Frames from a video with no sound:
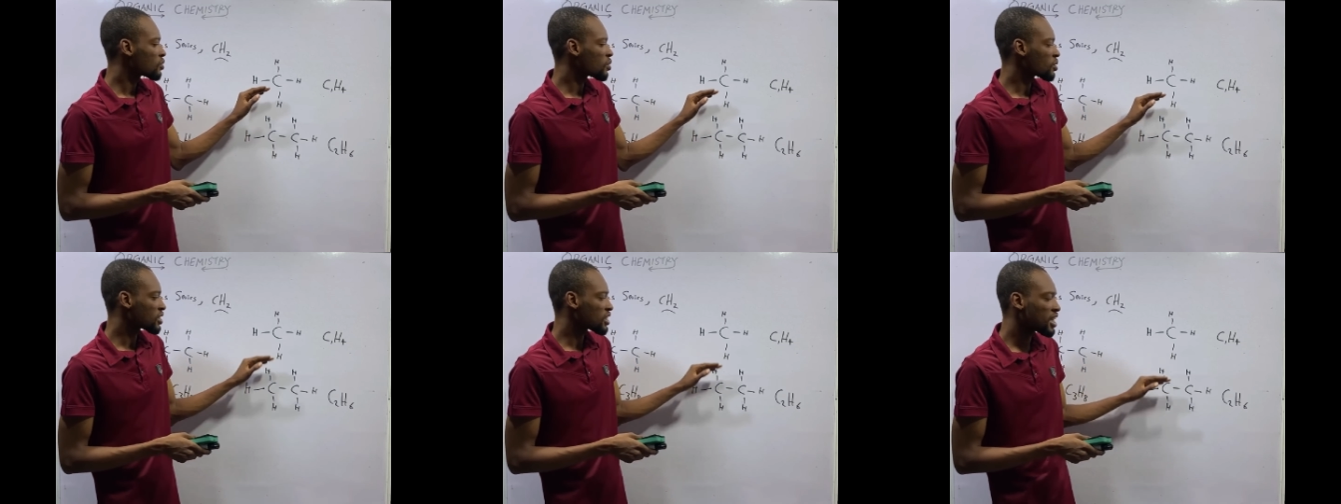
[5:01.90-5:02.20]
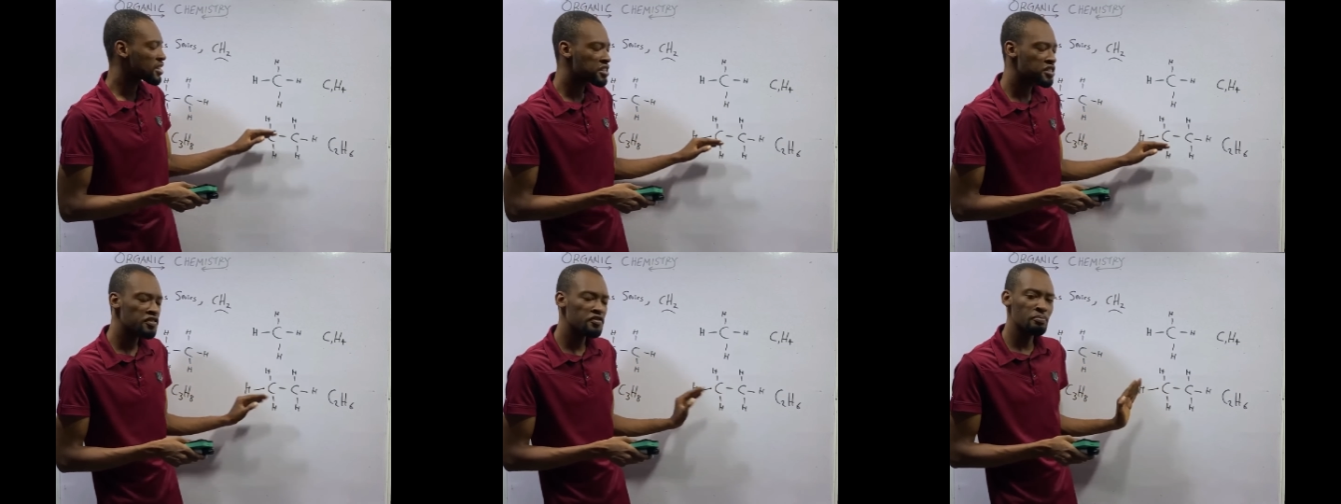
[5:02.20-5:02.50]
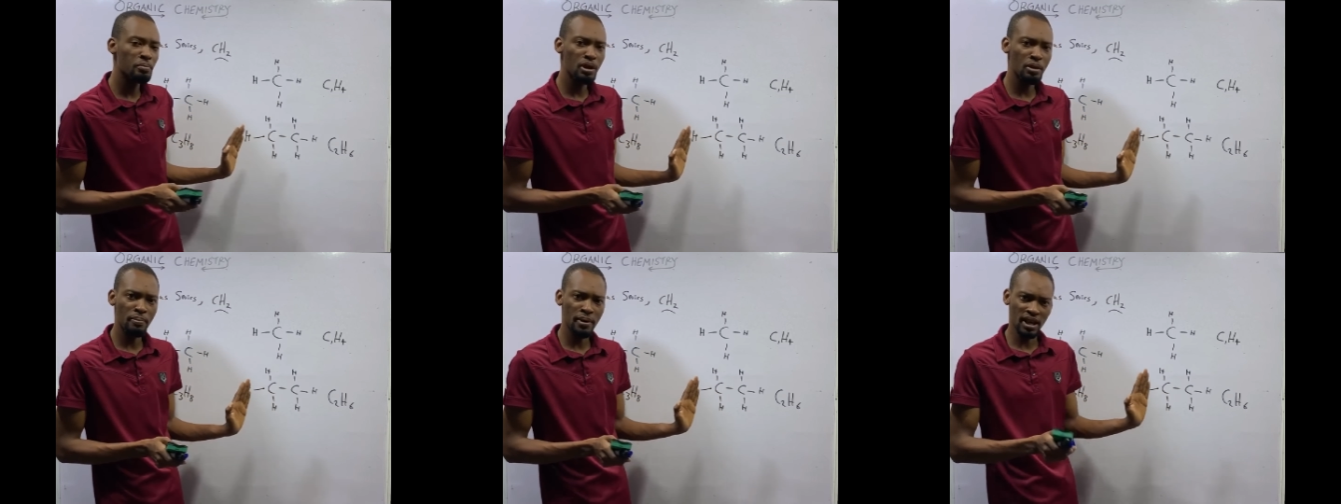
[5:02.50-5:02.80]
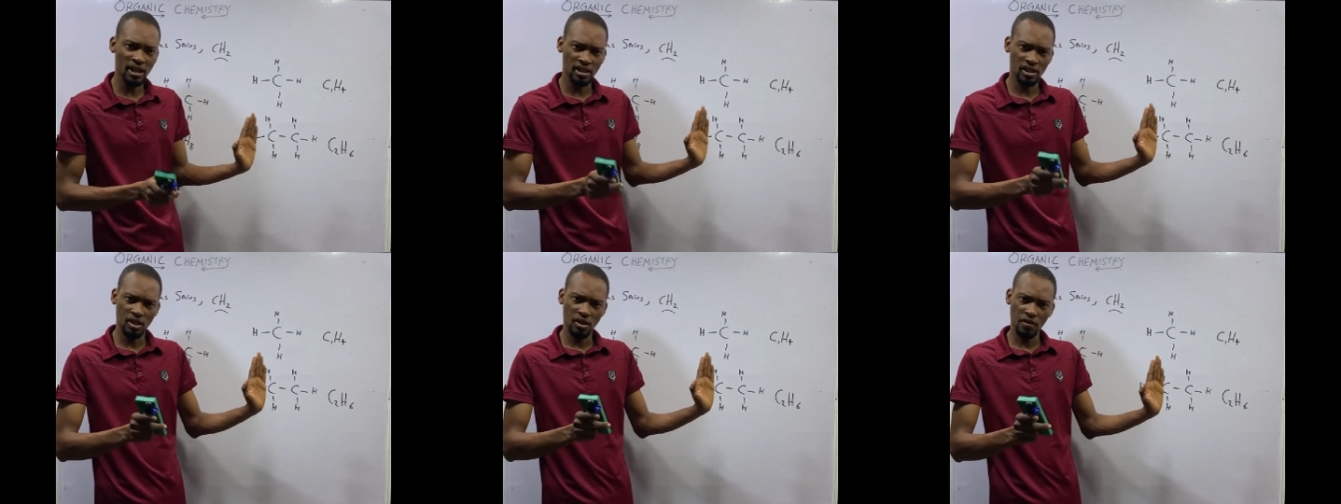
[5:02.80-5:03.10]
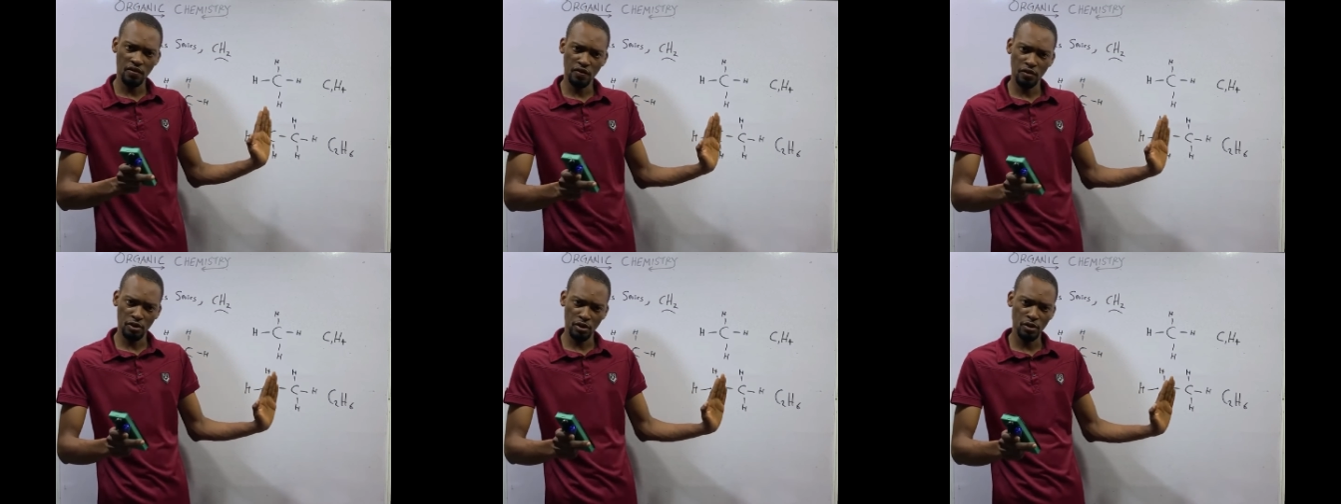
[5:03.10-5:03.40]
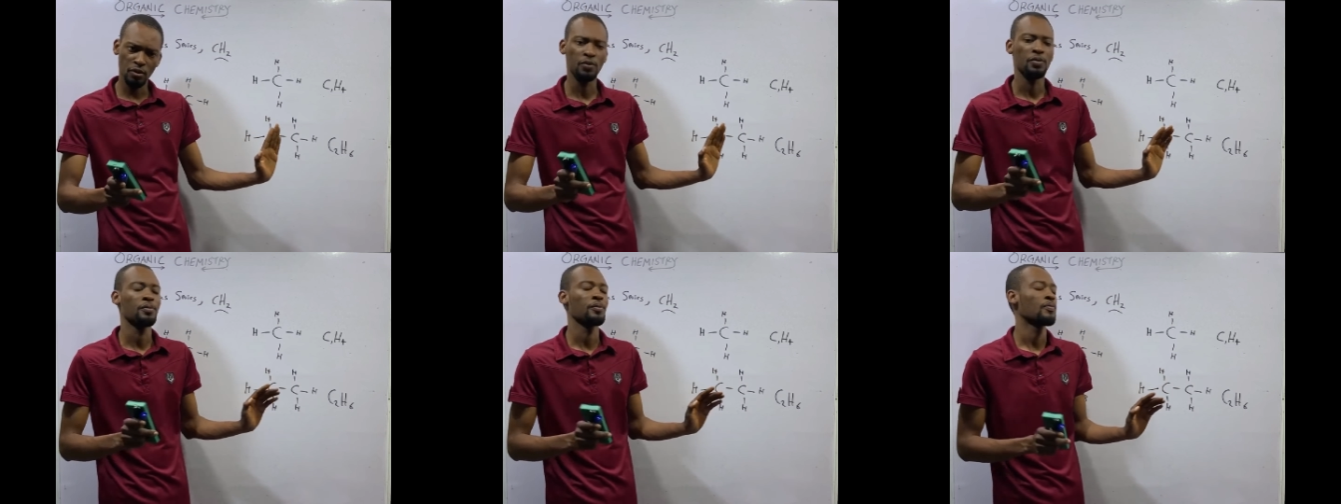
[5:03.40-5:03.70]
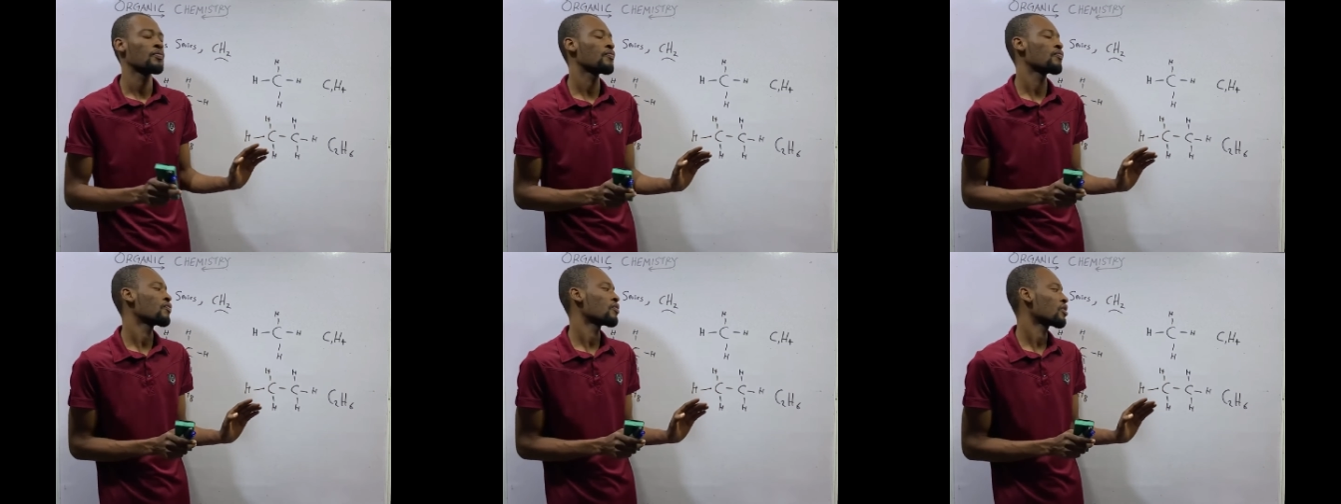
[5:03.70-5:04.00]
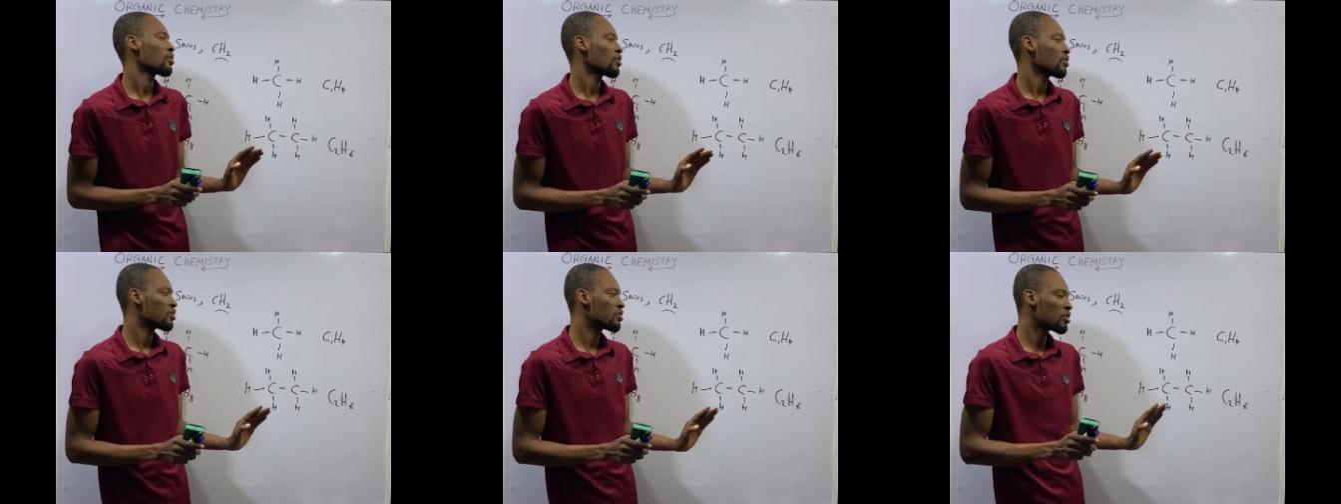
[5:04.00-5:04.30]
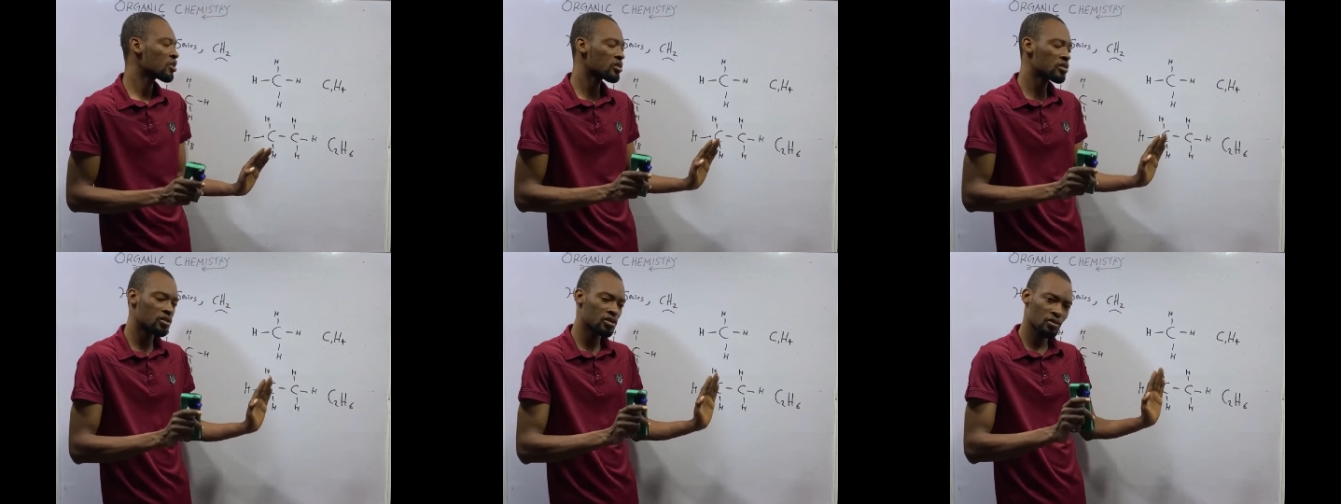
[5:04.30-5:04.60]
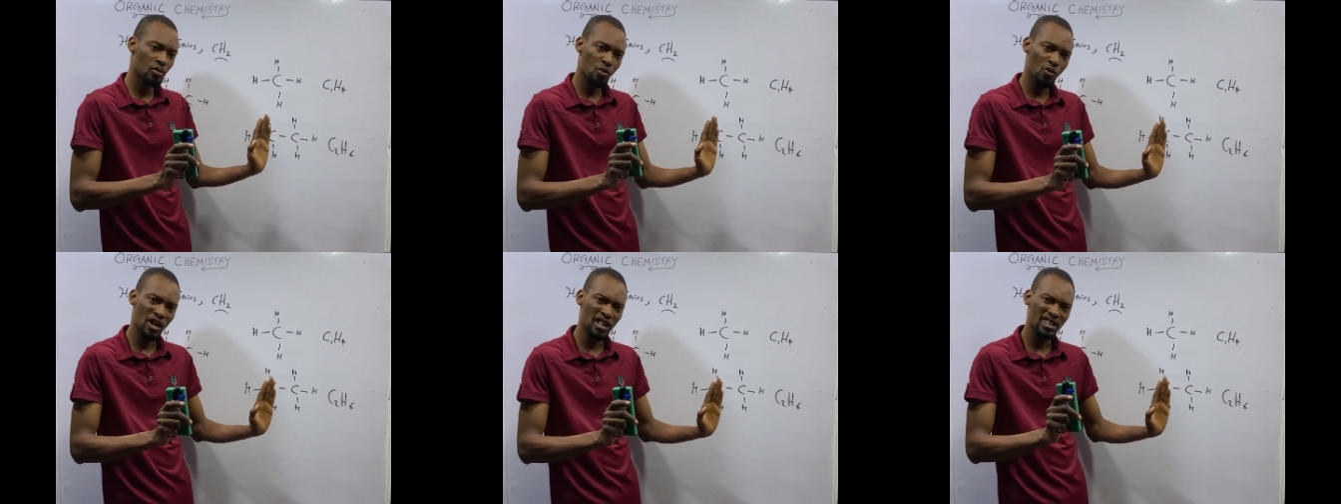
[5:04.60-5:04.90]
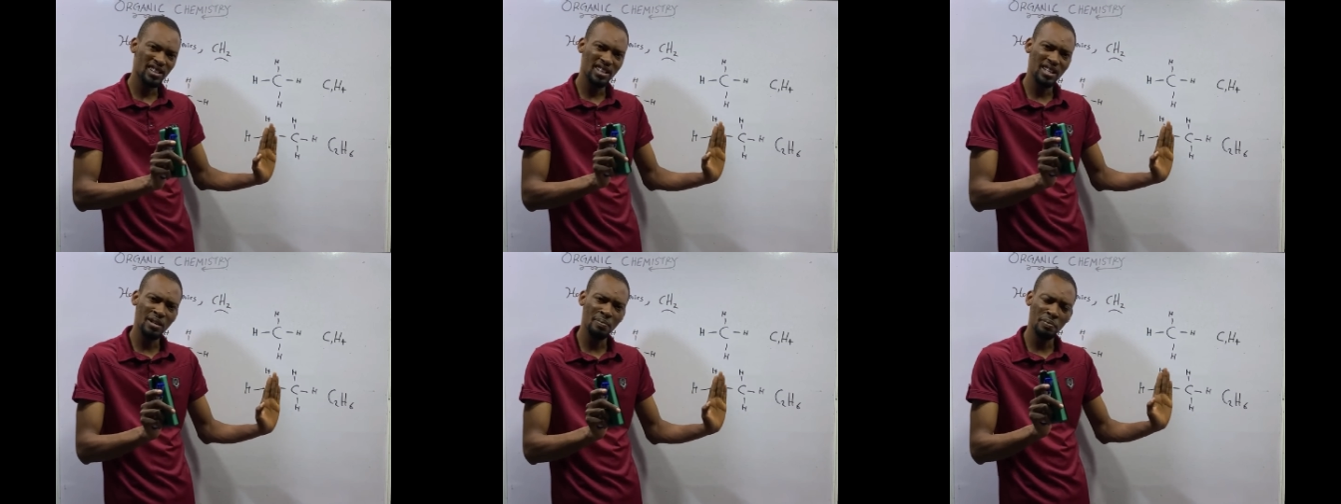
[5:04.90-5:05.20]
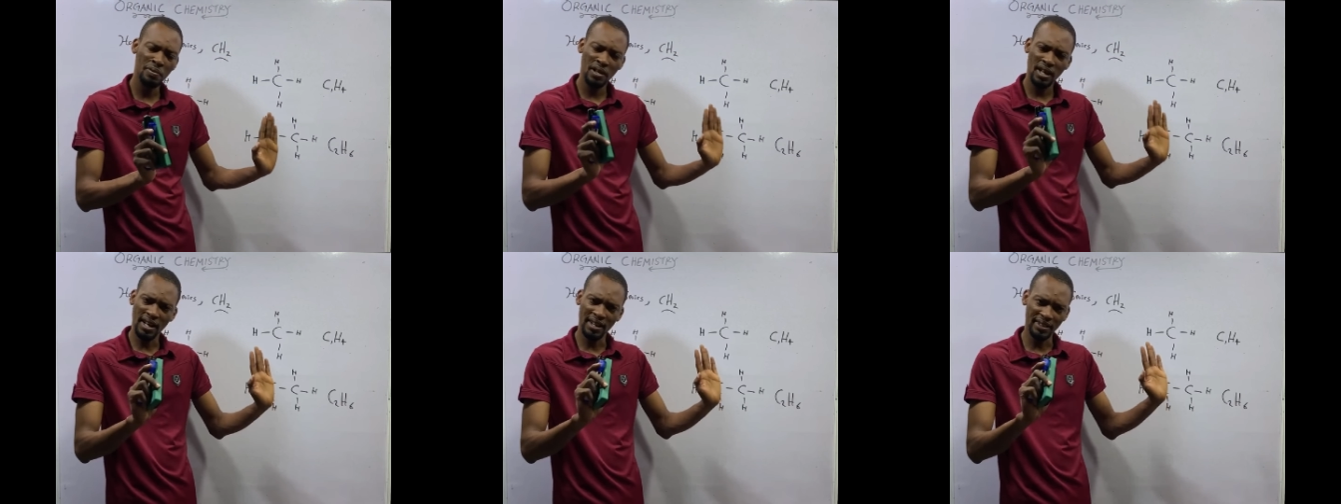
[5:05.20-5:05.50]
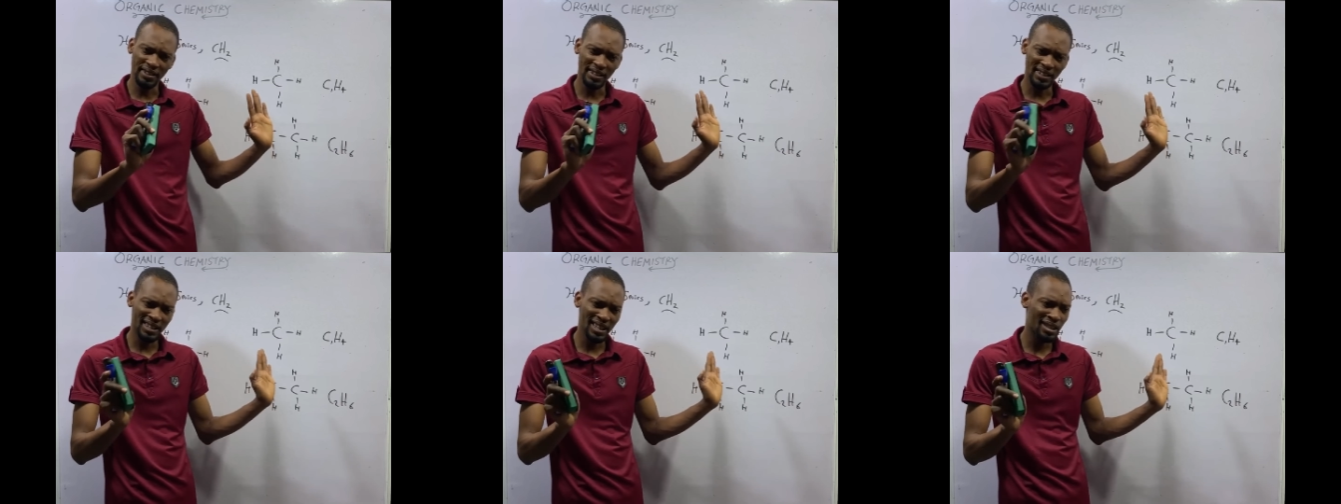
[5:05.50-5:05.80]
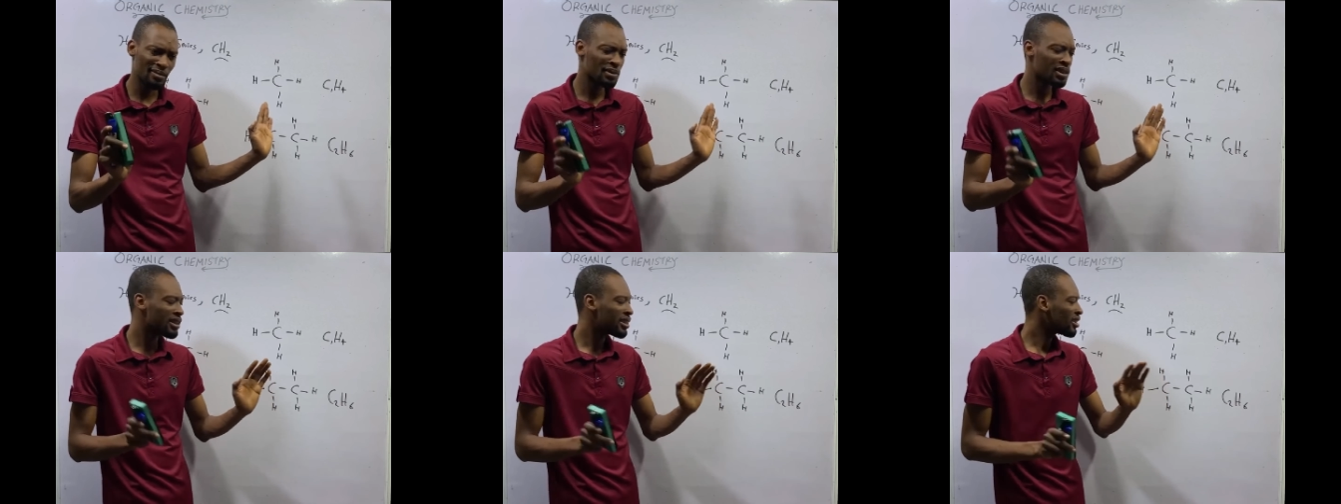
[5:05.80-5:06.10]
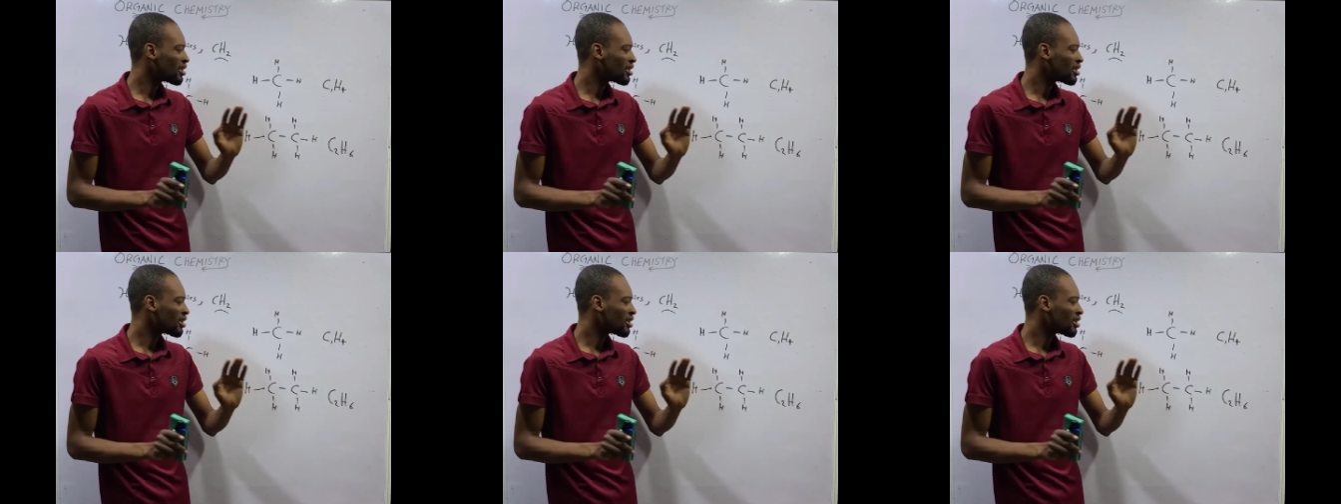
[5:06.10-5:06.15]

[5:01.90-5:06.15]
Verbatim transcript: successive members for you, just one step at a time.